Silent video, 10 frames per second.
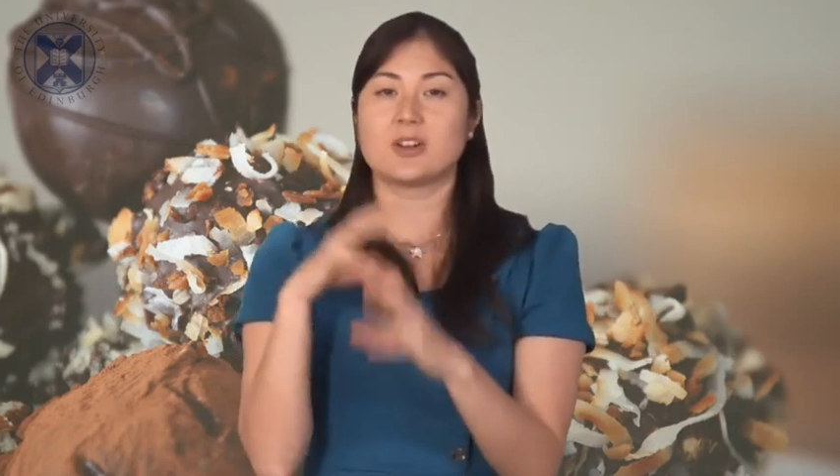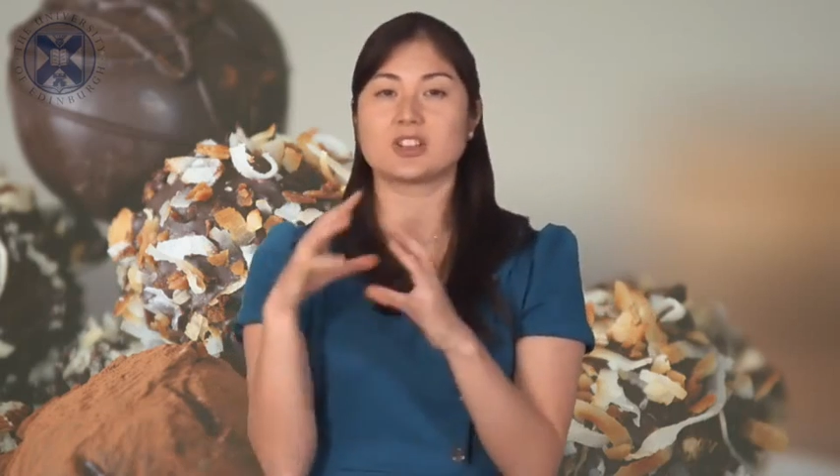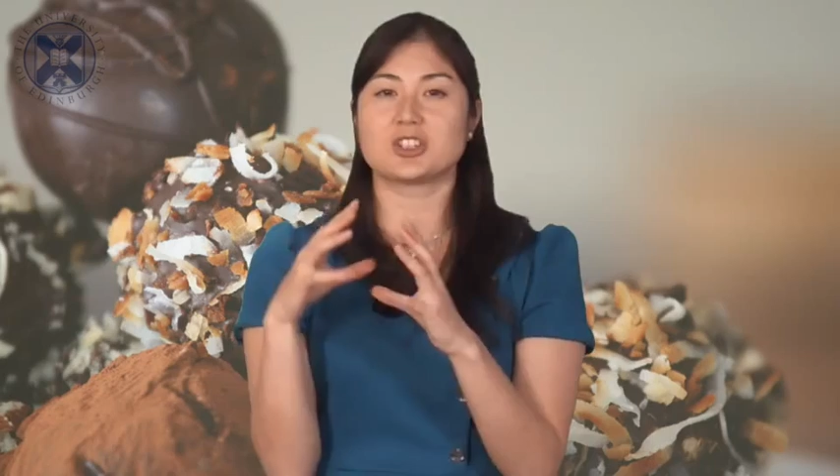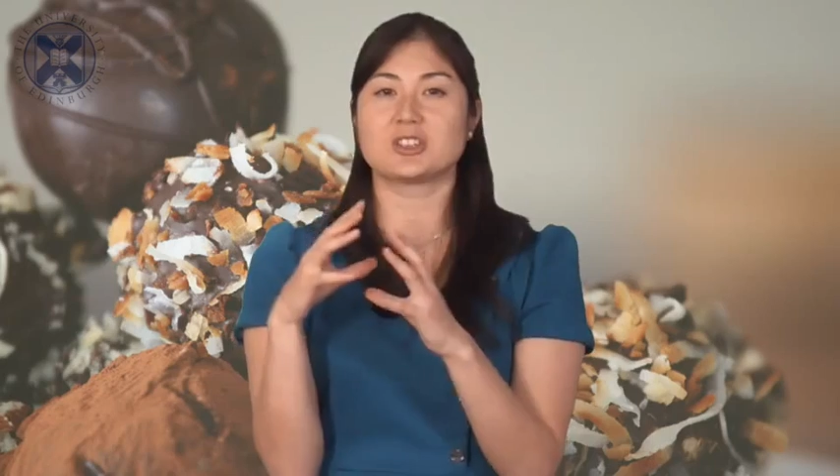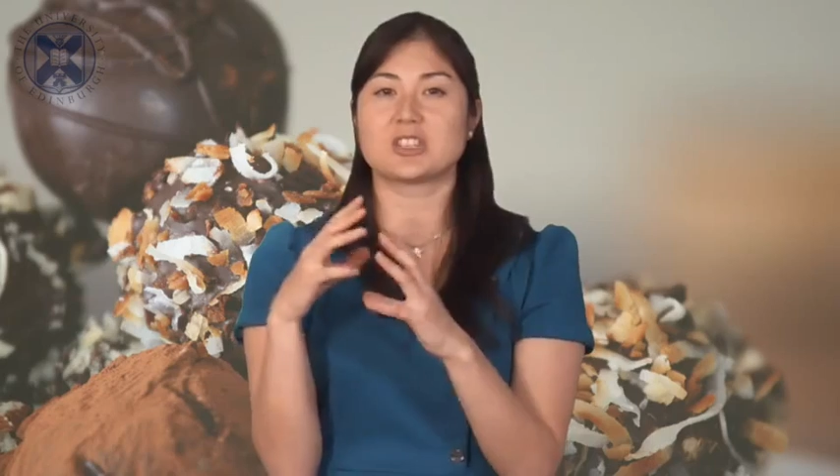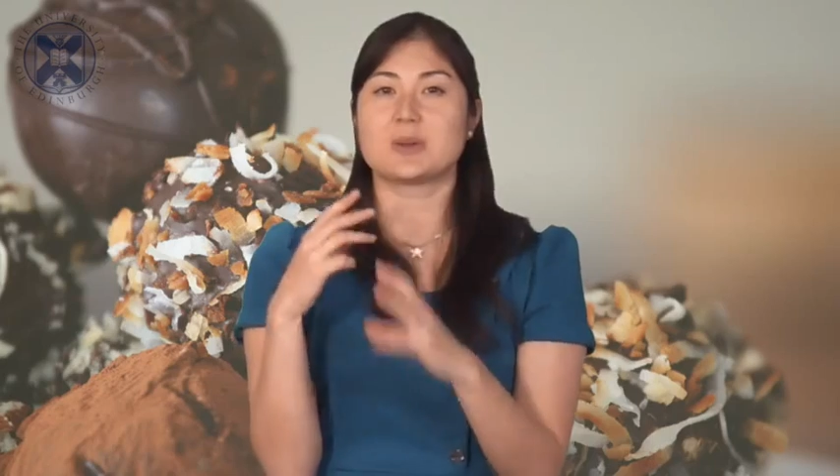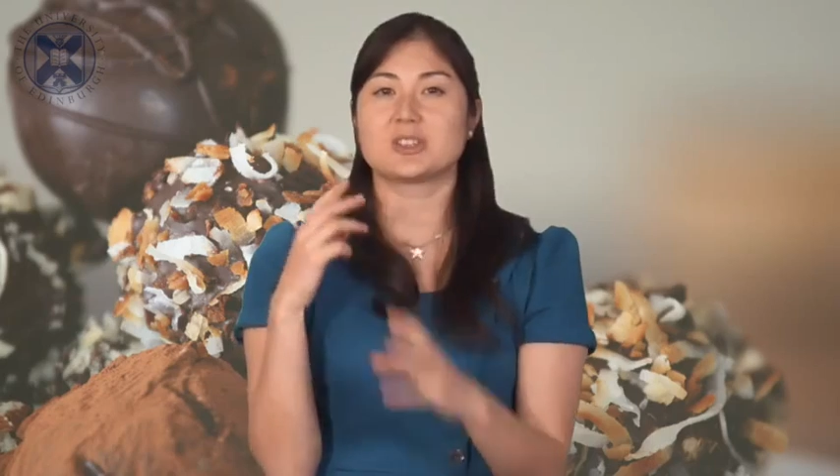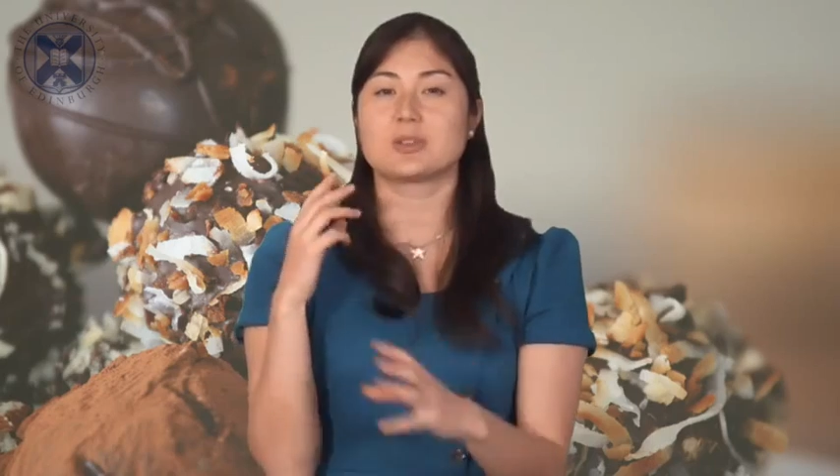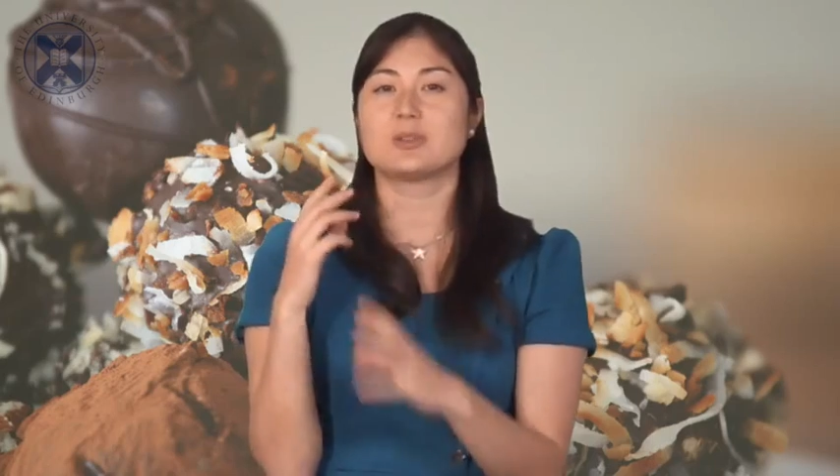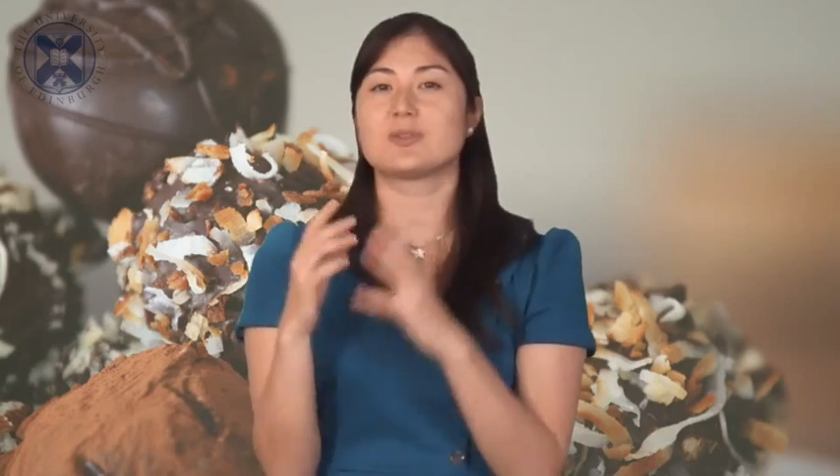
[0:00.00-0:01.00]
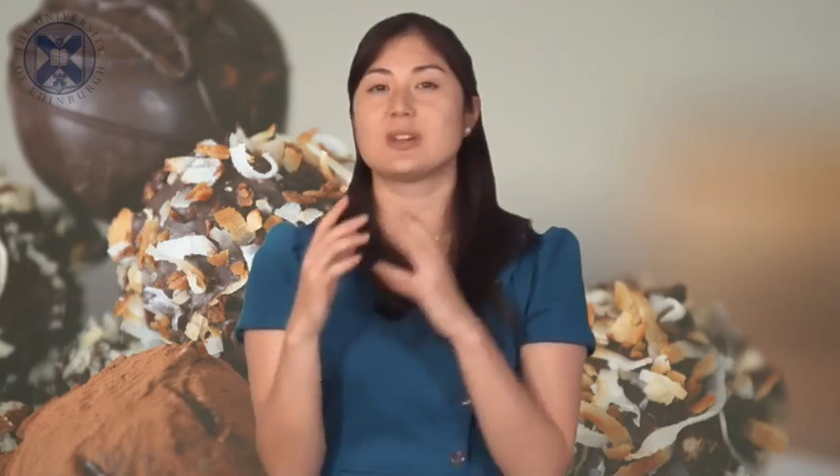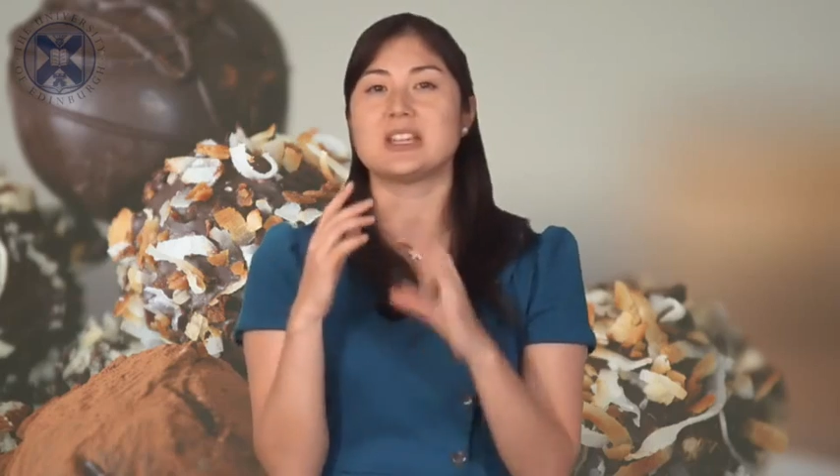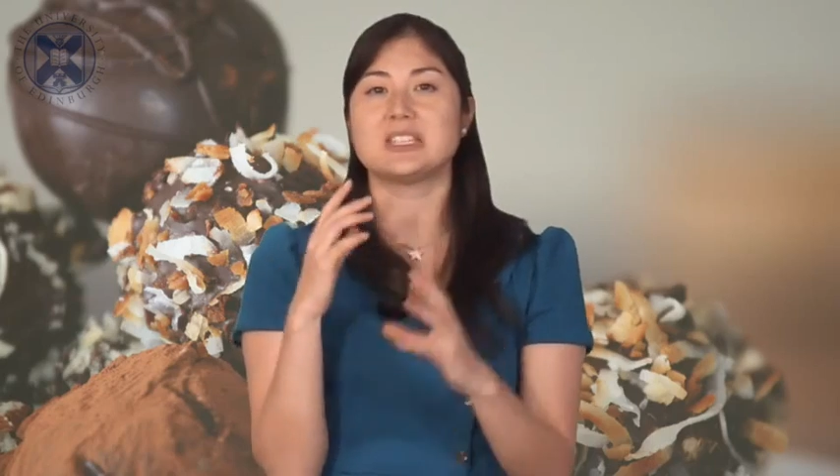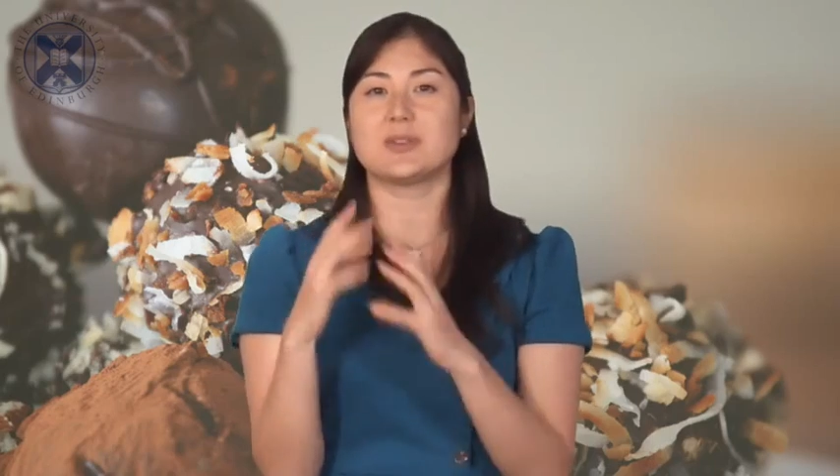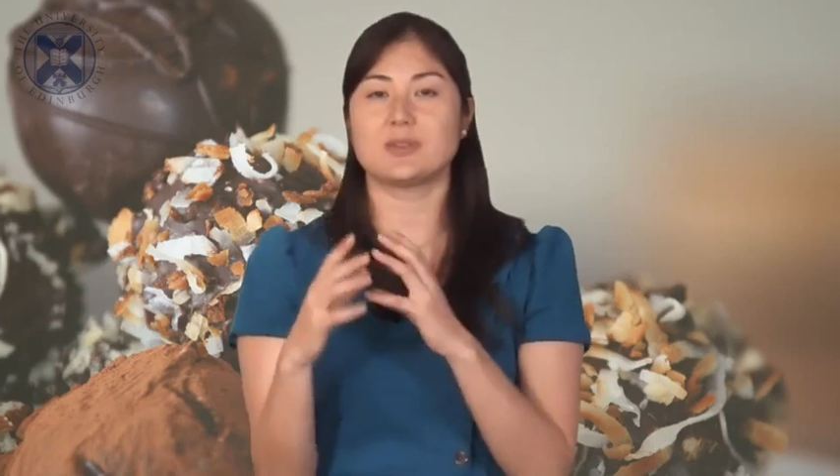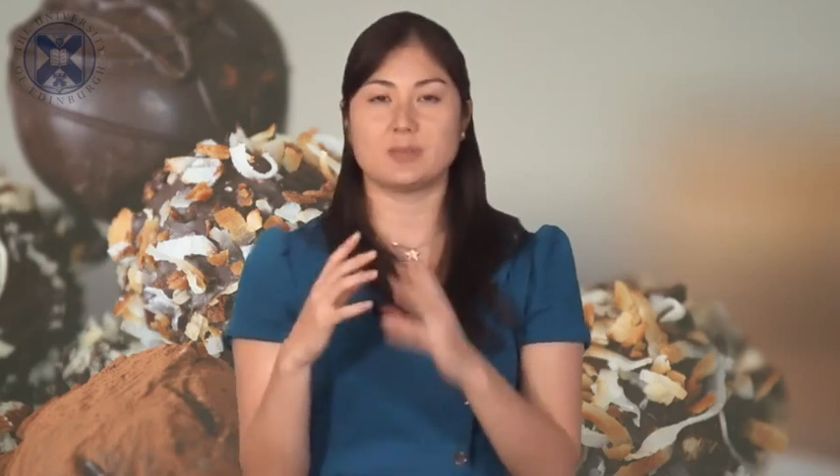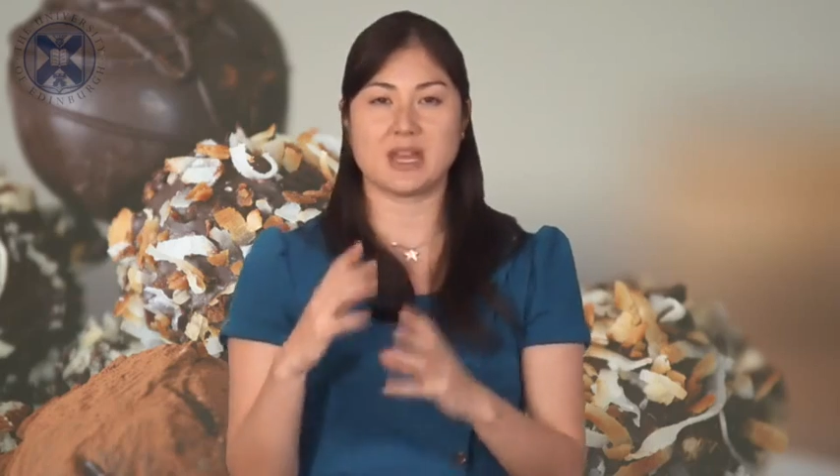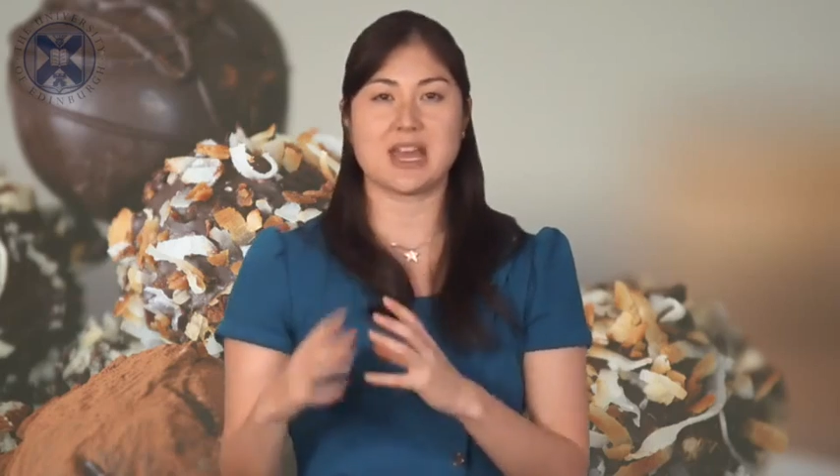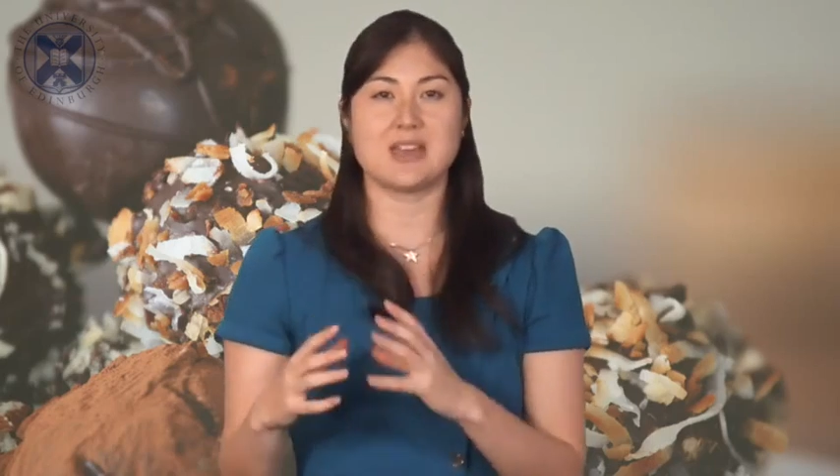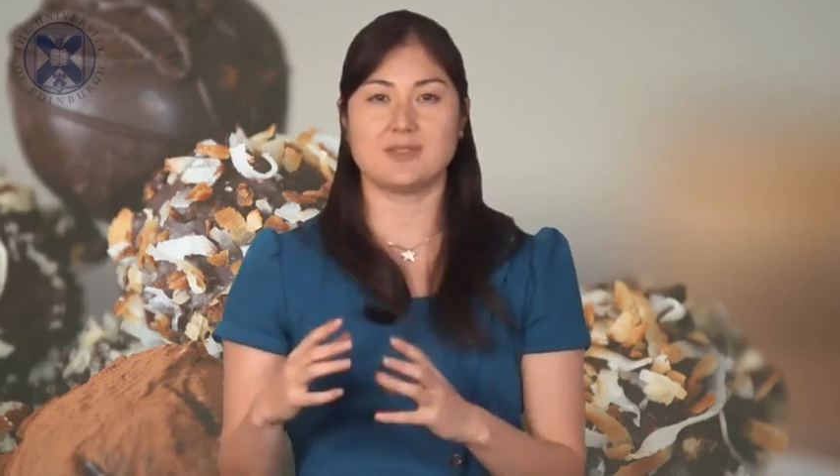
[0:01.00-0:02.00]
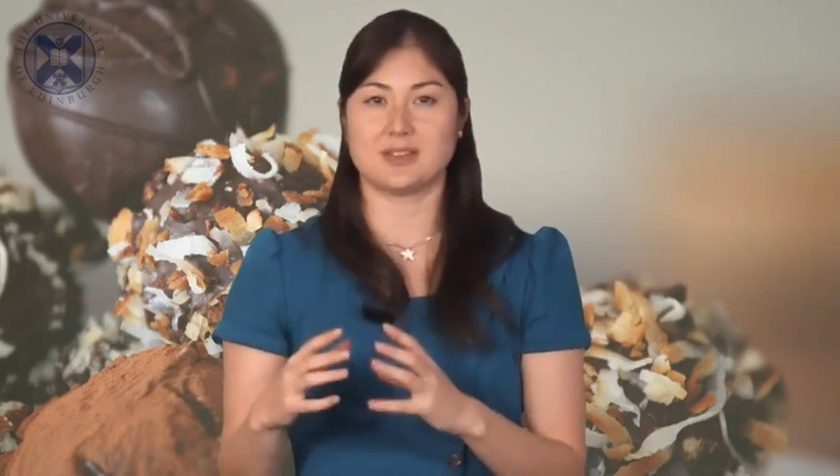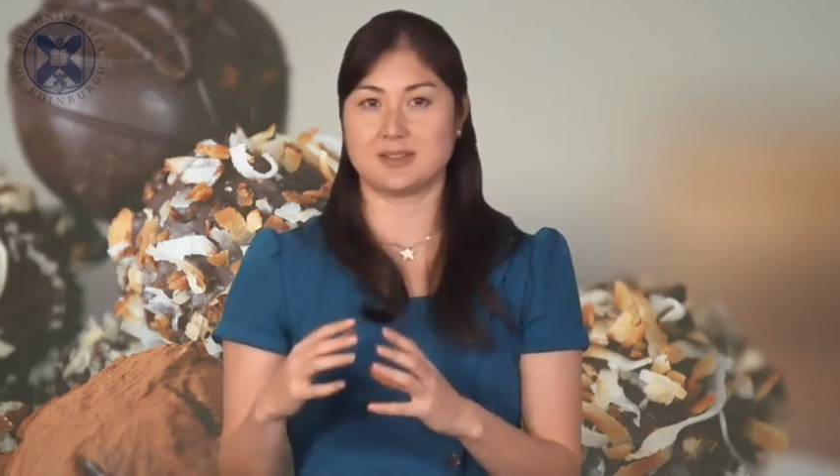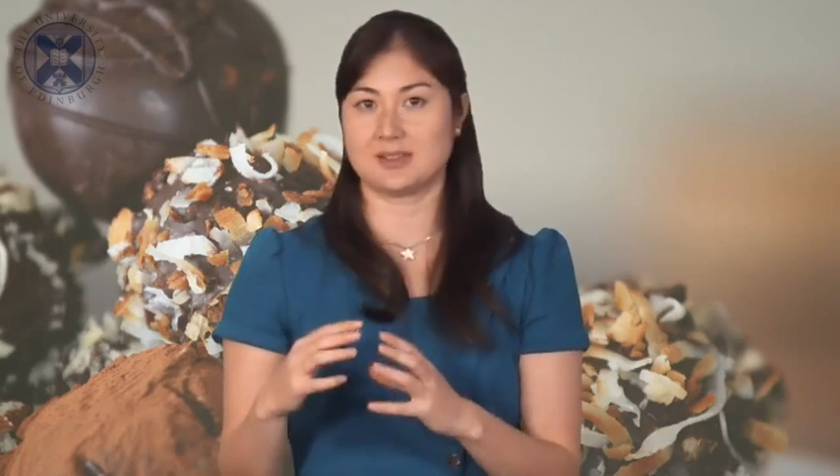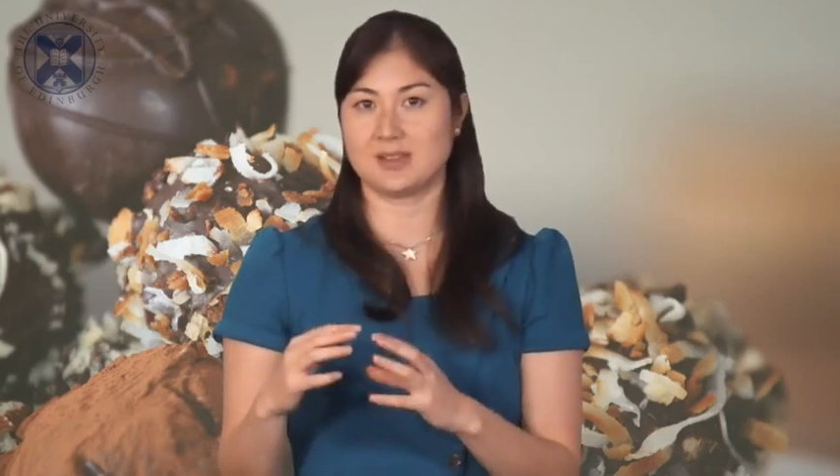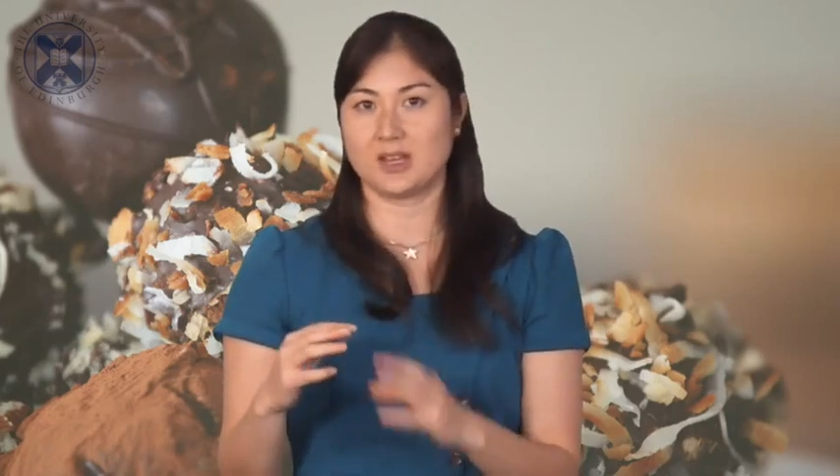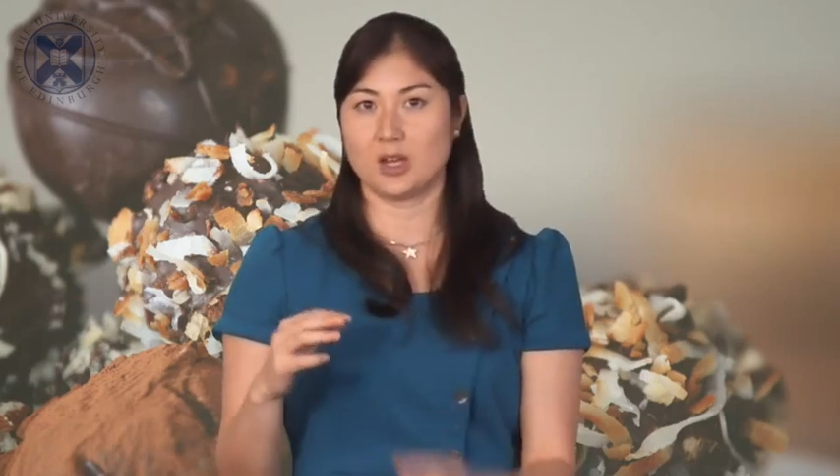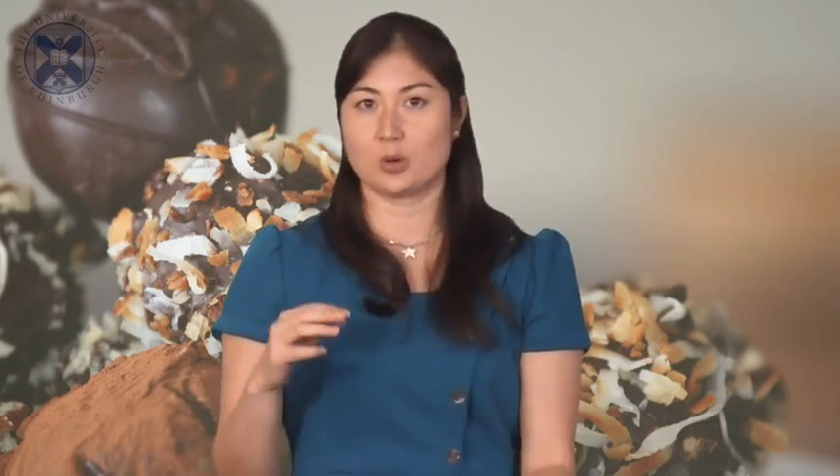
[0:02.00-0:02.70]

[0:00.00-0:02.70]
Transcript: functions so as to cause very different behaviours,